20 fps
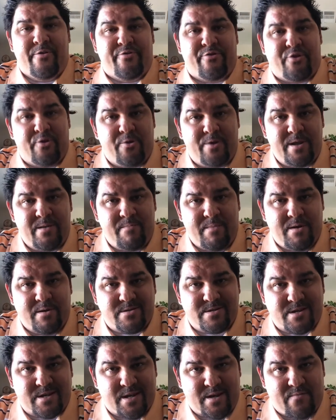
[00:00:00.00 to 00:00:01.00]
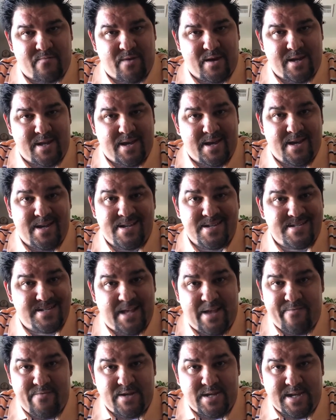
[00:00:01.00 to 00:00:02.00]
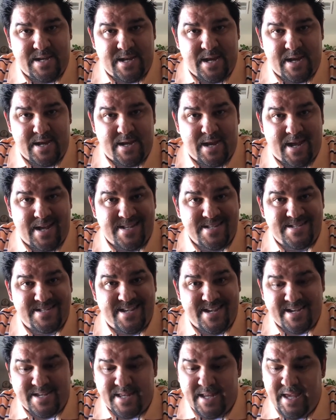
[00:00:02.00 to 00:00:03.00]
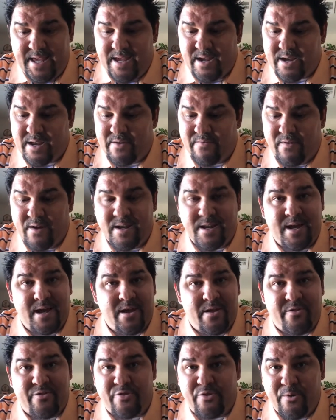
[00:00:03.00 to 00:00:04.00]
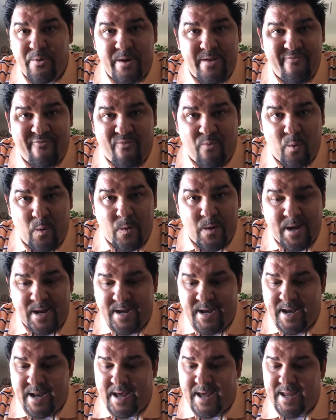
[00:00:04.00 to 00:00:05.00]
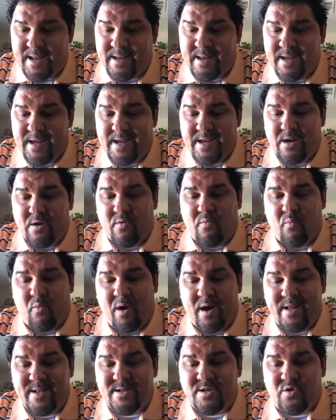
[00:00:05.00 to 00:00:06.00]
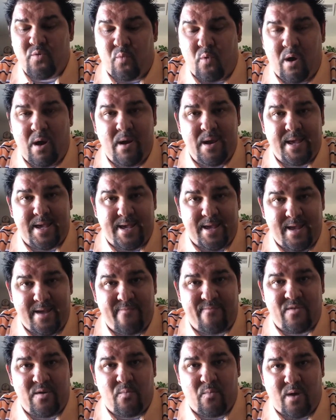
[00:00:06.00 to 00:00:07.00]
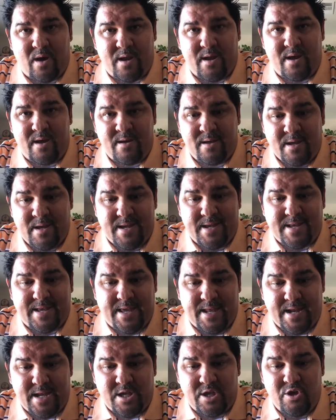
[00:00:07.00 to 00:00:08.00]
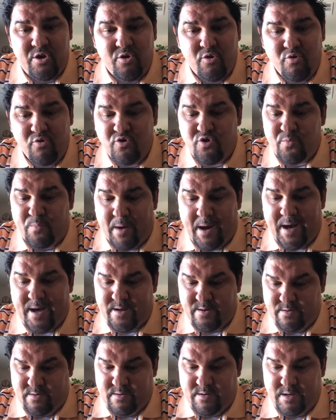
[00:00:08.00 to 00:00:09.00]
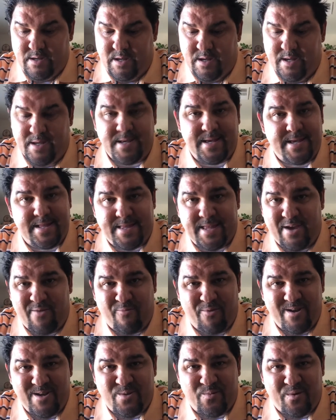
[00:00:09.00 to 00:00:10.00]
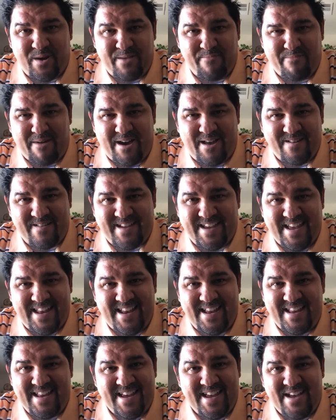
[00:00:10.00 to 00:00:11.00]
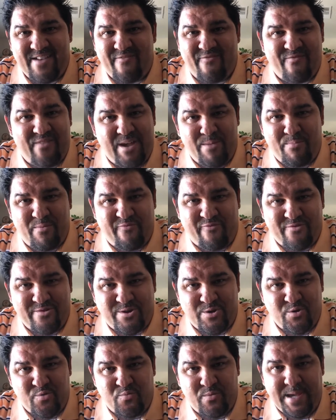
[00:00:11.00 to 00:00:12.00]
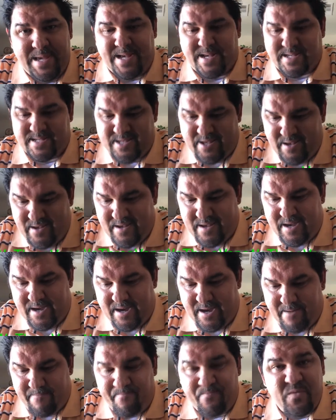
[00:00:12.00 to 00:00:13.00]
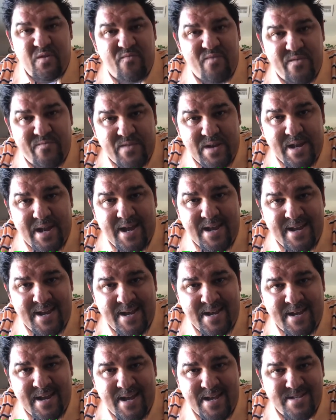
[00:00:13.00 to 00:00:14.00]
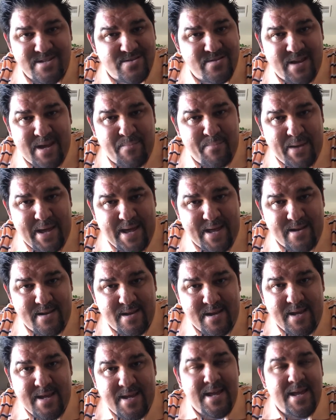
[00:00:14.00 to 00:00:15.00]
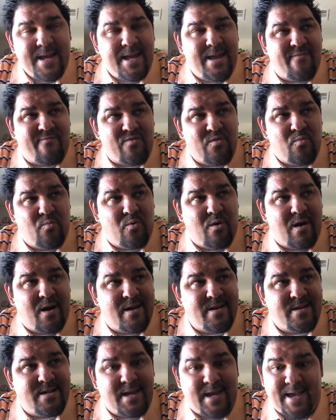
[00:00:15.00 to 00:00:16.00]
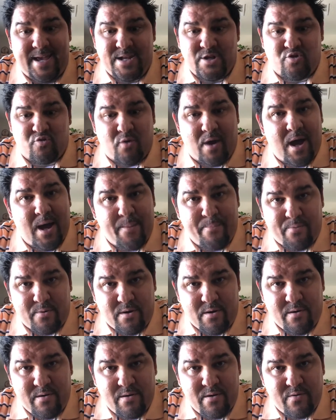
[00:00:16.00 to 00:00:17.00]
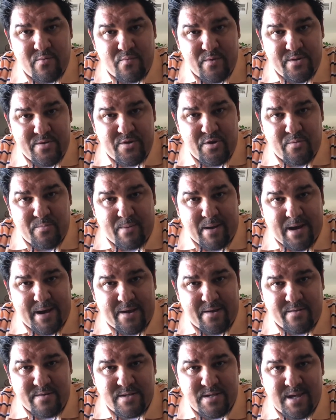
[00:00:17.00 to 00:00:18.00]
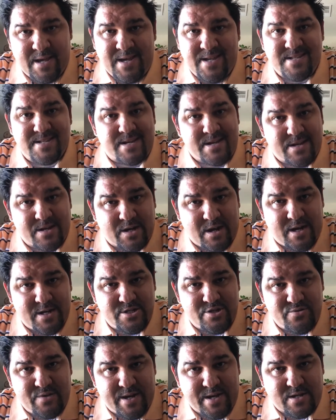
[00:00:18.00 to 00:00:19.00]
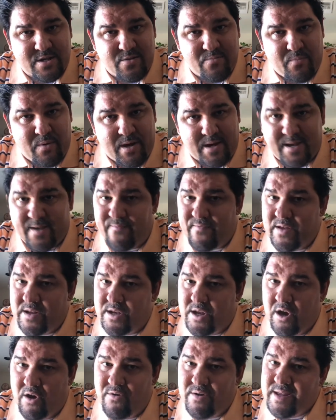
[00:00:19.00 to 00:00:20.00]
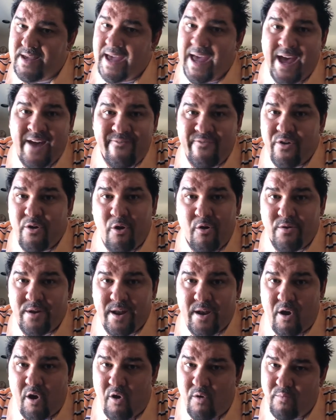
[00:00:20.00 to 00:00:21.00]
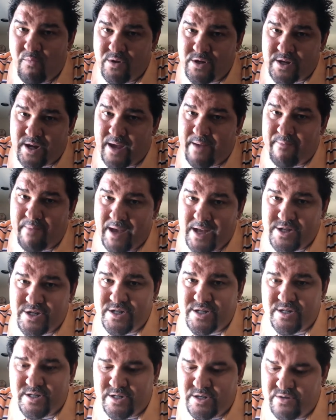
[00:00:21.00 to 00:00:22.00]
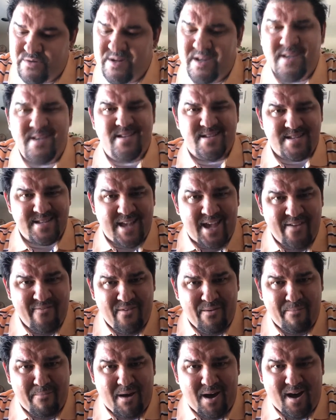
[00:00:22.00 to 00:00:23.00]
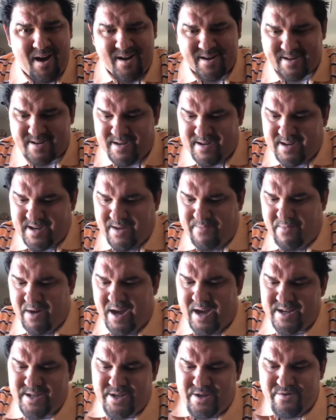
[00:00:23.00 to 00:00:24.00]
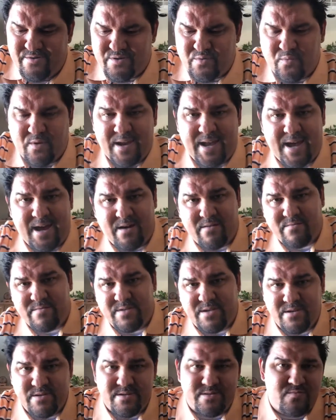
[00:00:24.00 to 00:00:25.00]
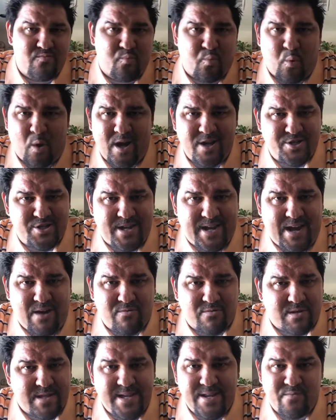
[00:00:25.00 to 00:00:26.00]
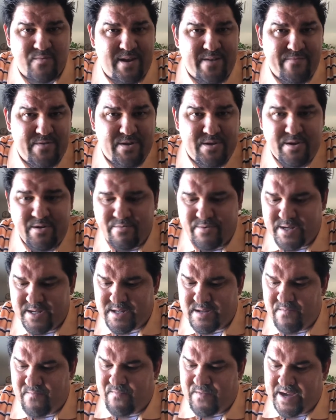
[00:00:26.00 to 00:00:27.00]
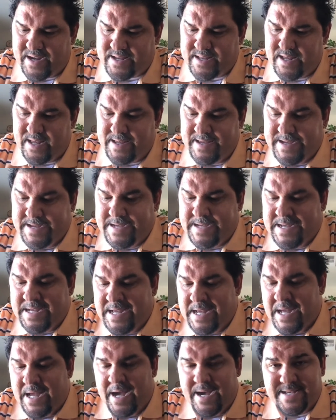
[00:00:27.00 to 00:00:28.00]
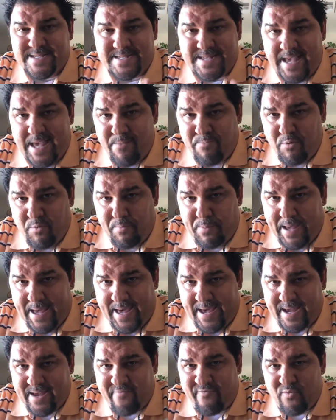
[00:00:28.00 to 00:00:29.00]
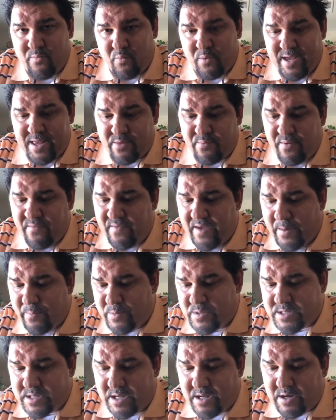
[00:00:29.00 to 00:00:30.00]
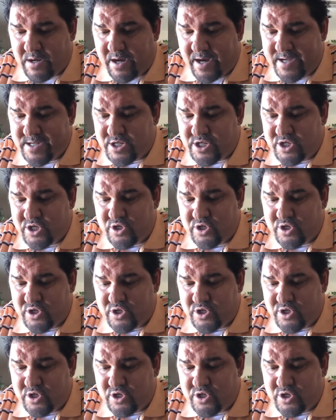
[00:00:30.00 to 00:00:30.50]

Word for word: 30 mils are going to run you 17.99. 60 going to run you 34.99. 120 if you want to get a huge bottle. Get that 120 bottle, get it, vape it for two weeks, um, 59.99. So not bad. If you want a dropper with your bottles, it's going to cost you an extra buck. If you don't and you have your own at home, which I imagine you do, save a buck. Come on, use one out. Use, wash it out, clean it, whatever you do, disinfect it. A sample pack from We Three Vapor is going to cost